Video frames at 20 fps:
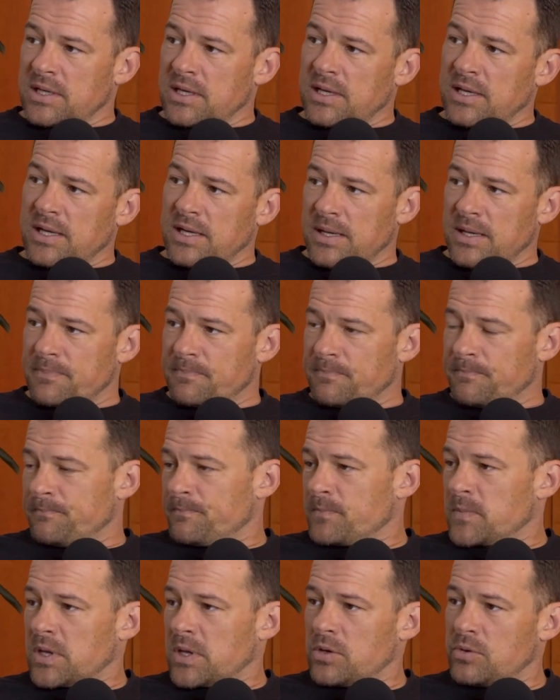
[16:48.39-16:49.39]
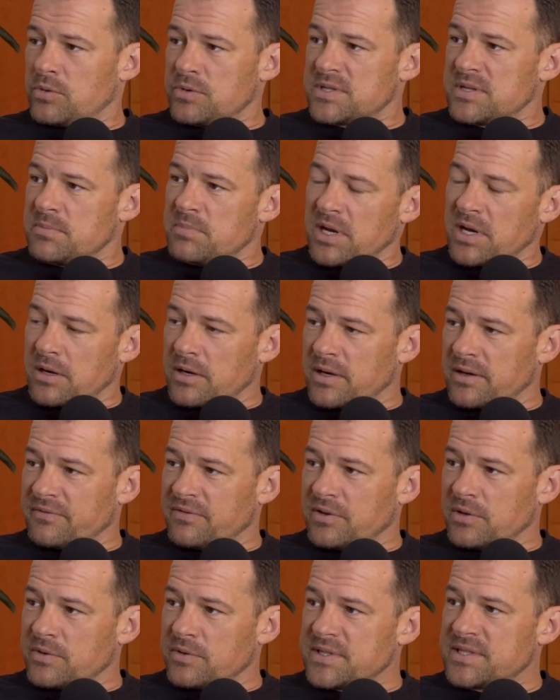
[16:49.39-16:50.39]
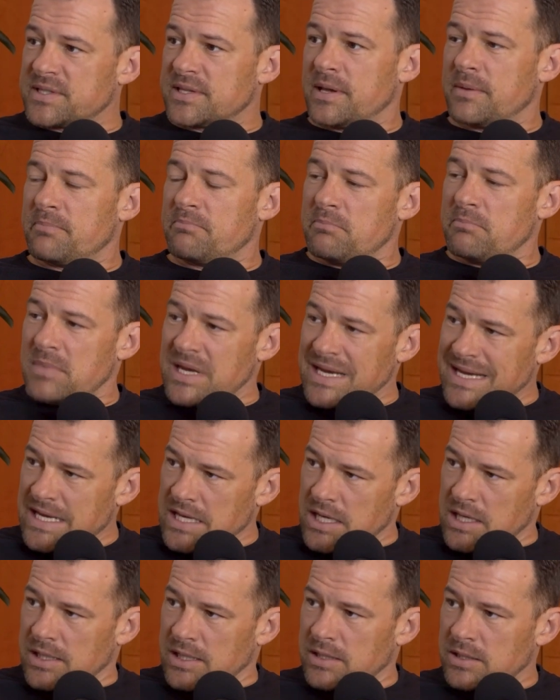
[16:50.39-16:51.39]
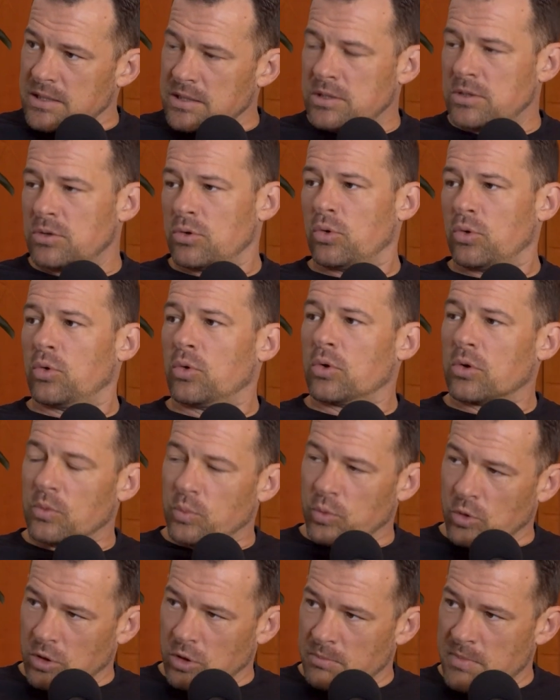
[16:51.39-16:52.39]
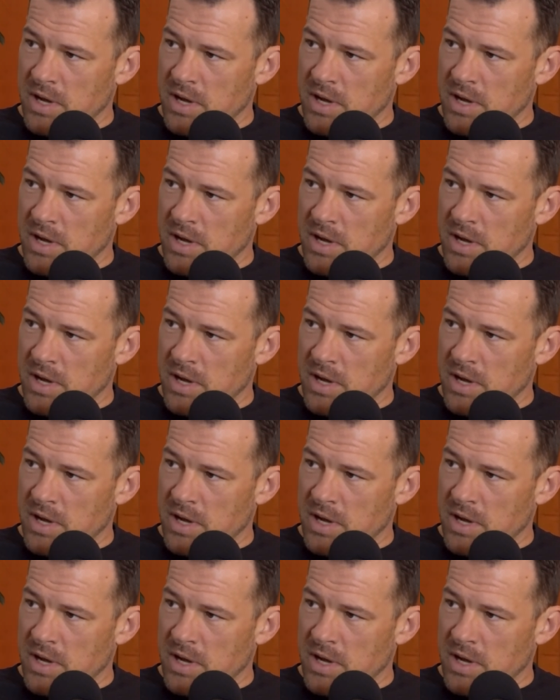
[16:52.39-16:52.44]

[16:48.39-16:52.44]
Who's the bigger influence, media or role